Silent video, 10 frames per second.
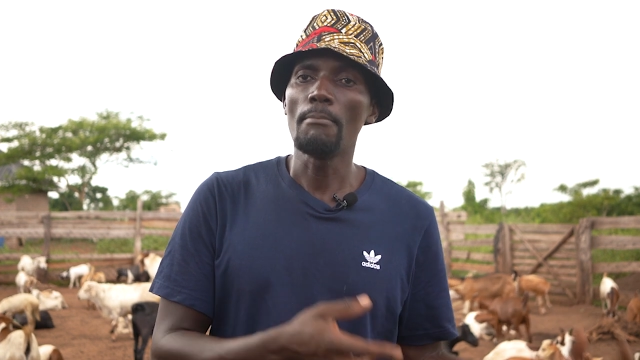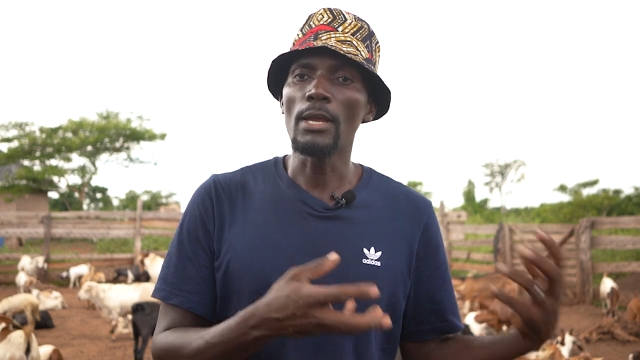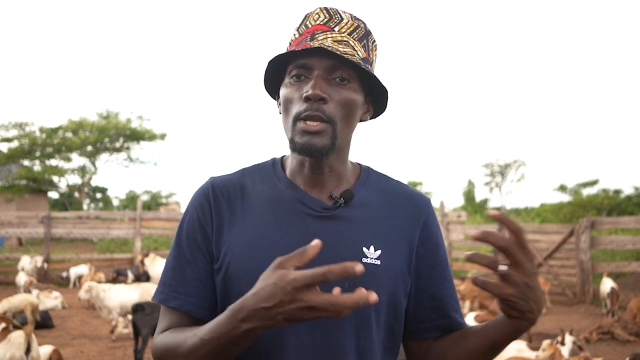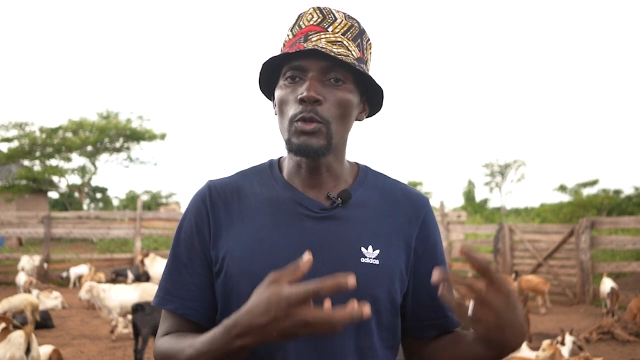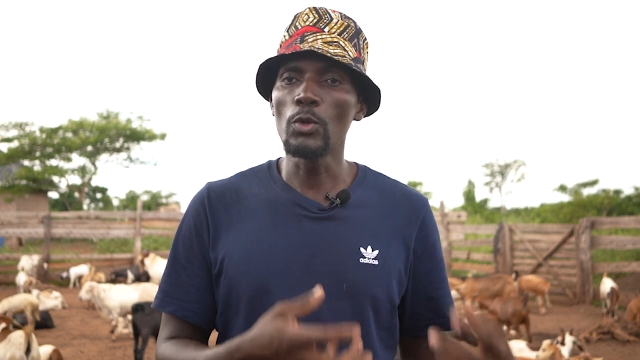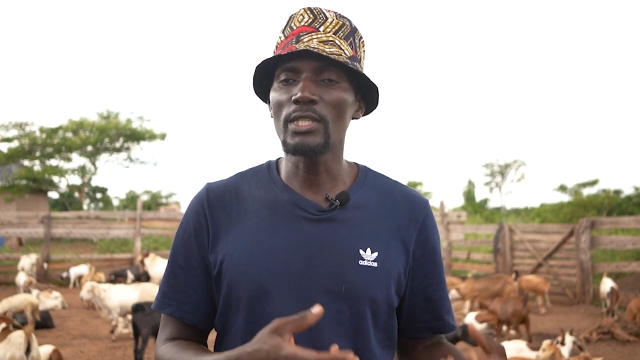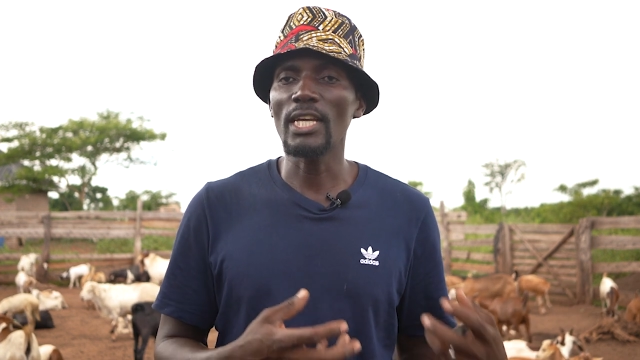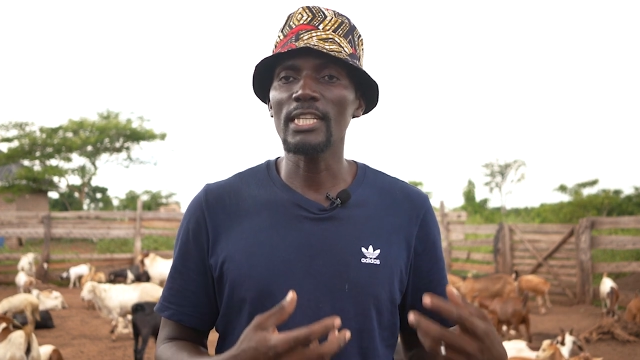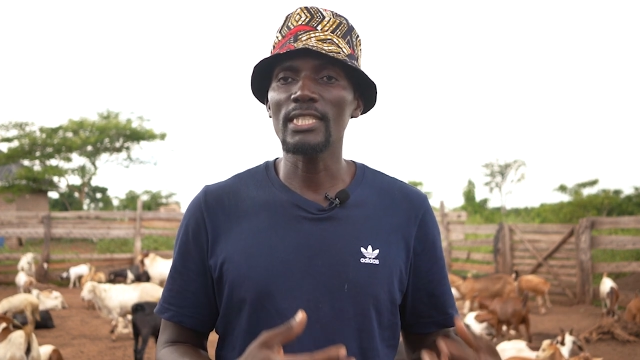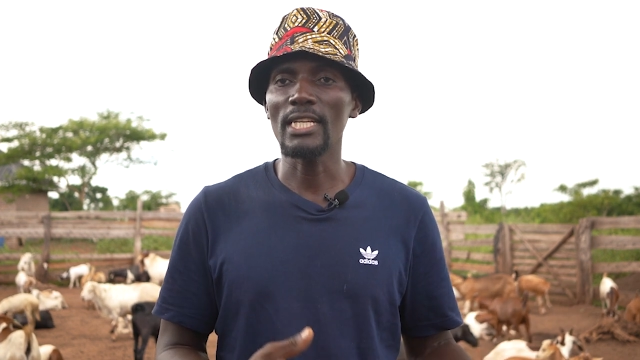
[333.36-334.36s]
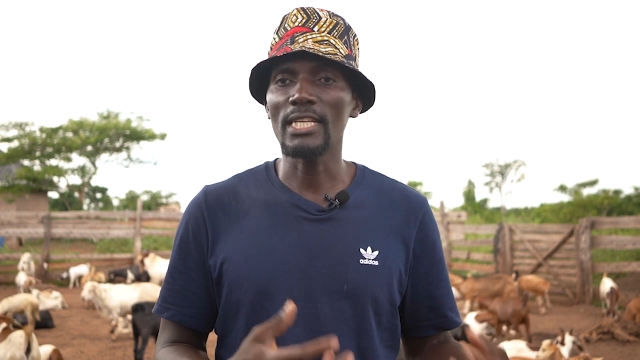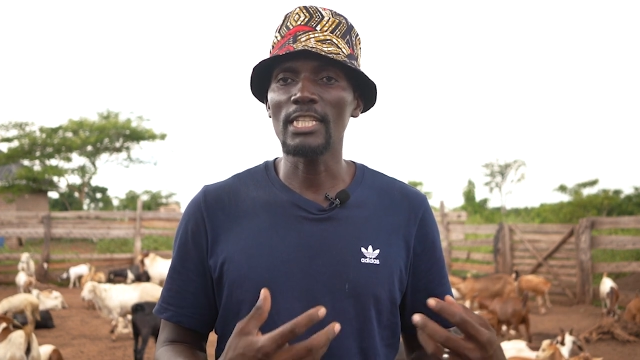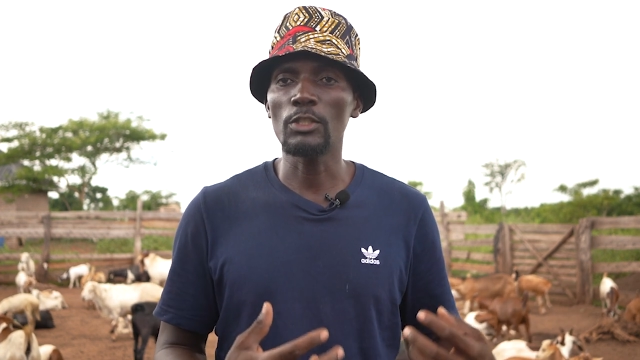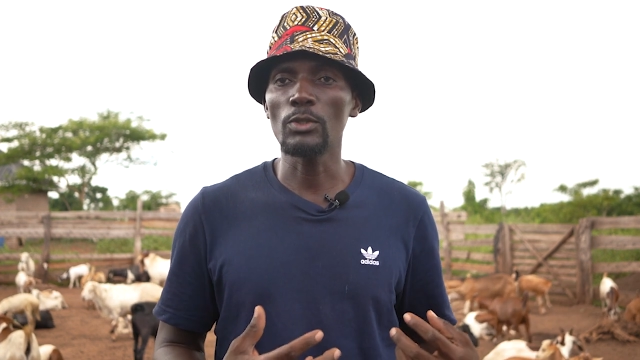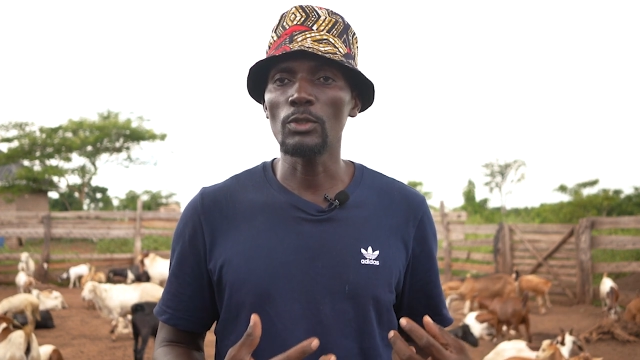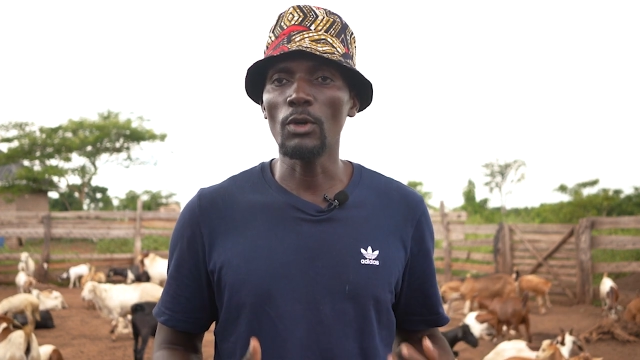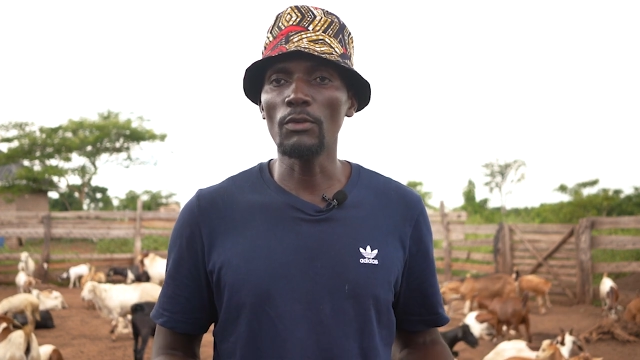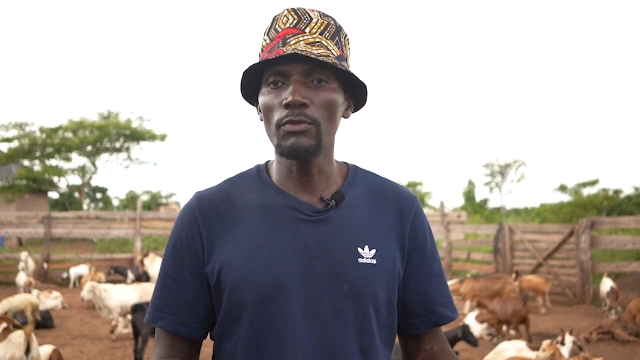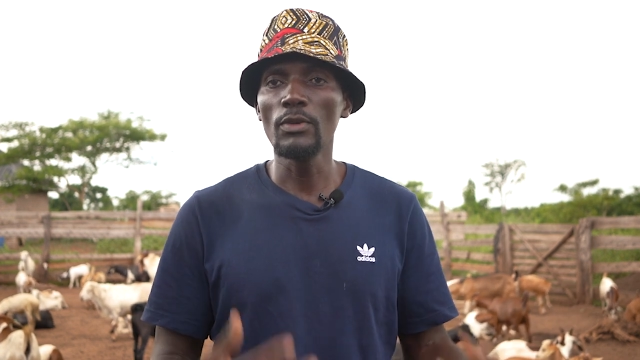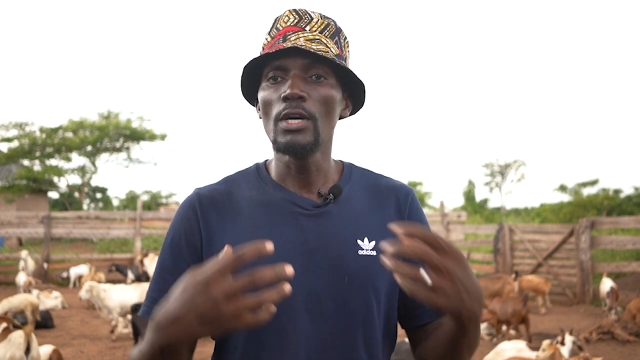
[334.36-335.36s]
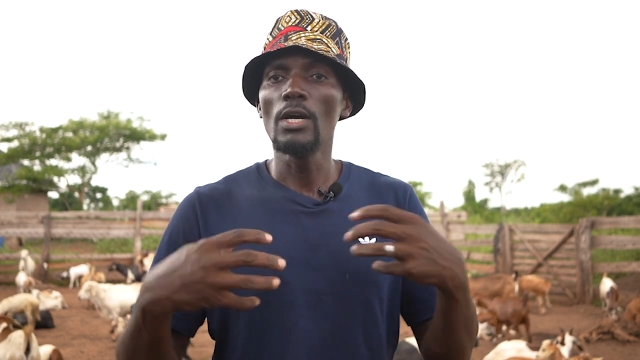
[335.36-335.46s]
may not actually get rid of